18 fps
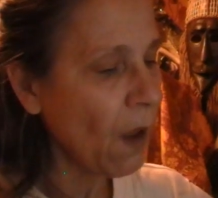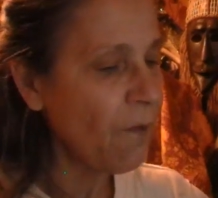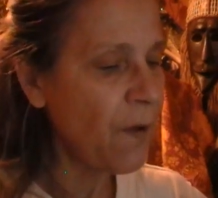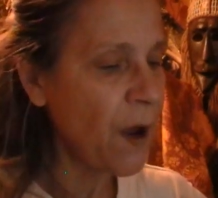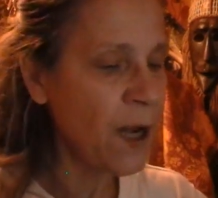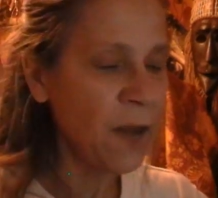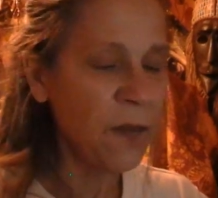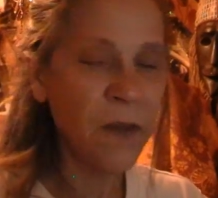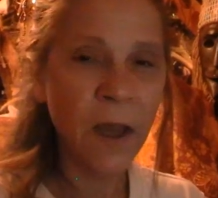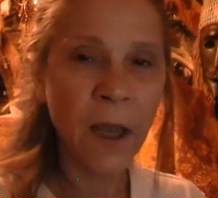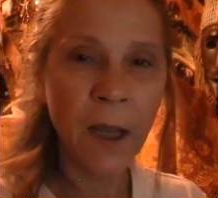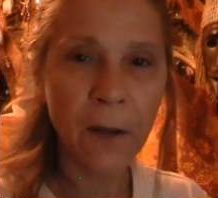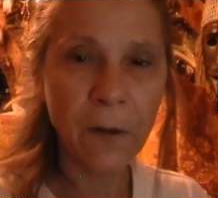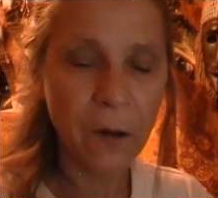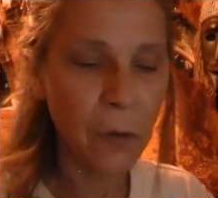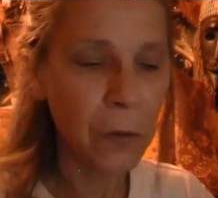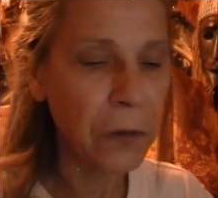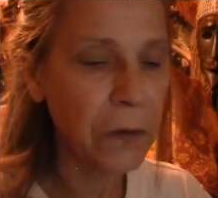If
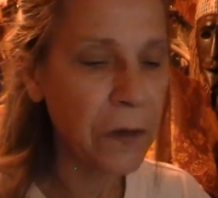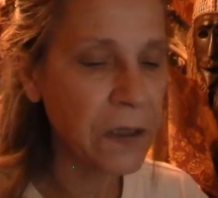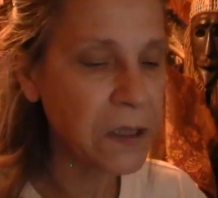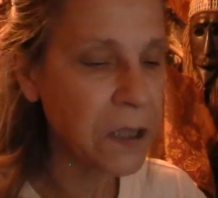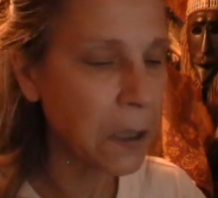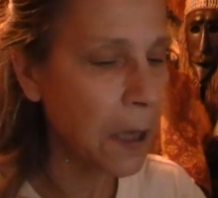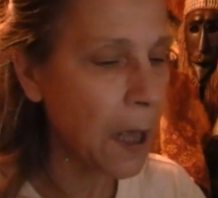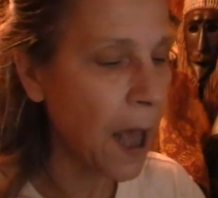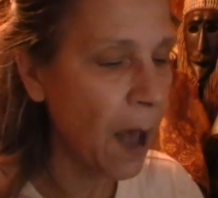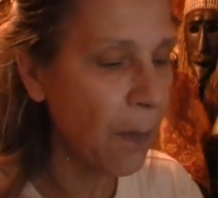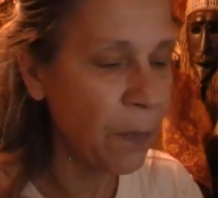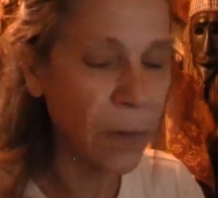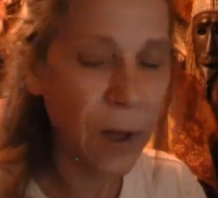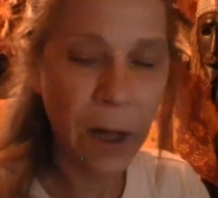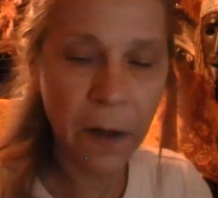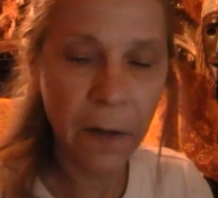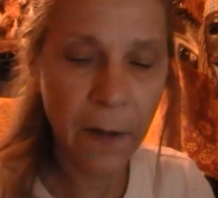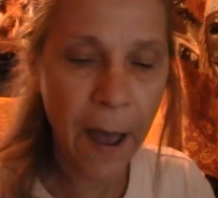anything, the only thing that's going to
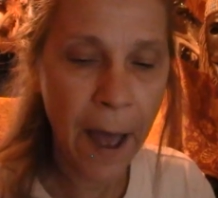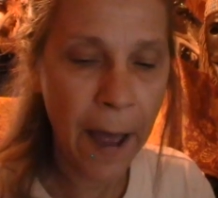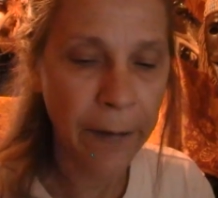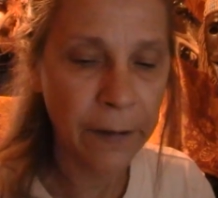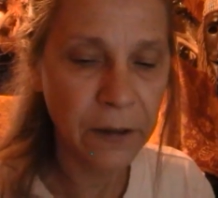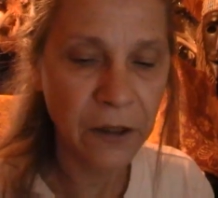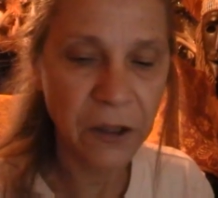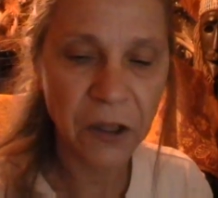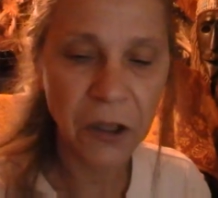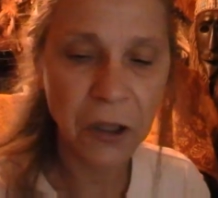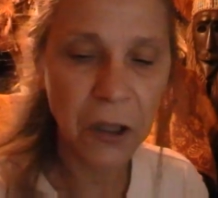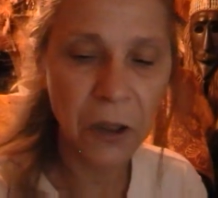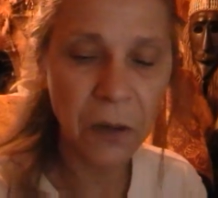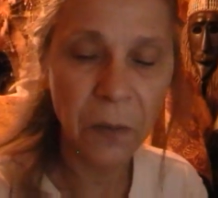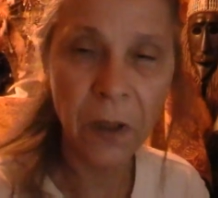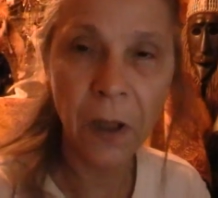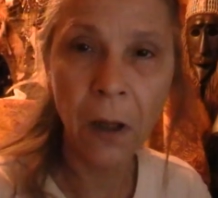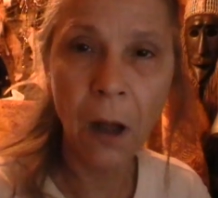happen out of that is just
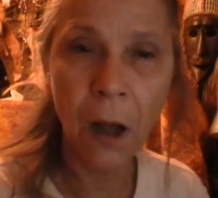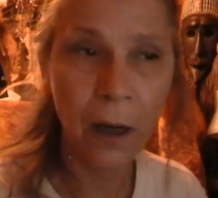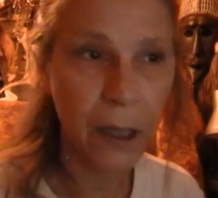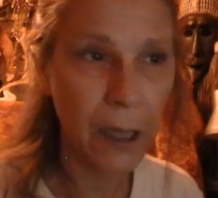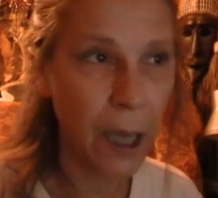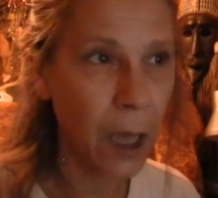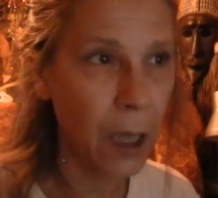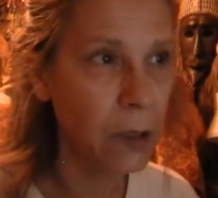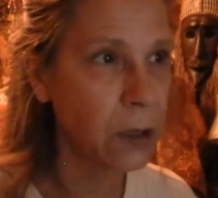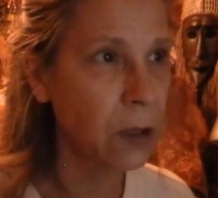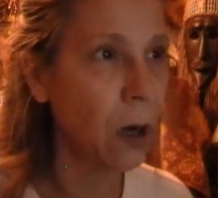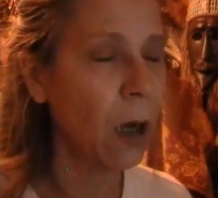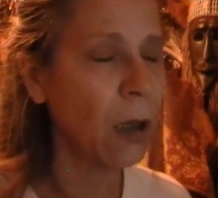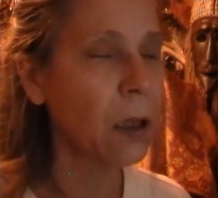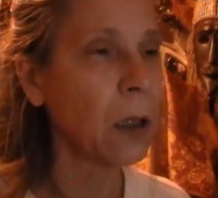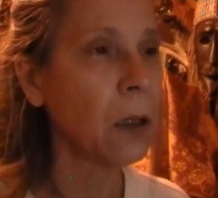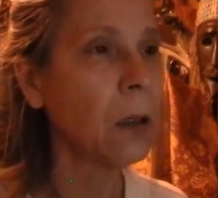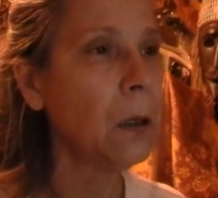going to be a lot of
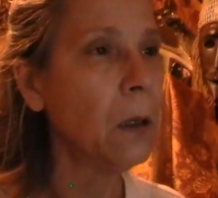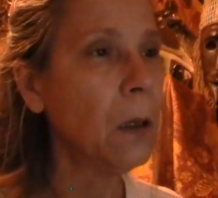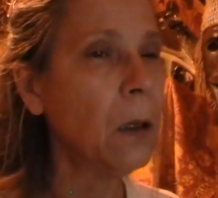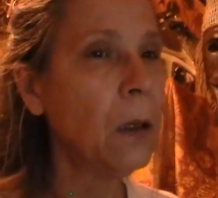gangstalking.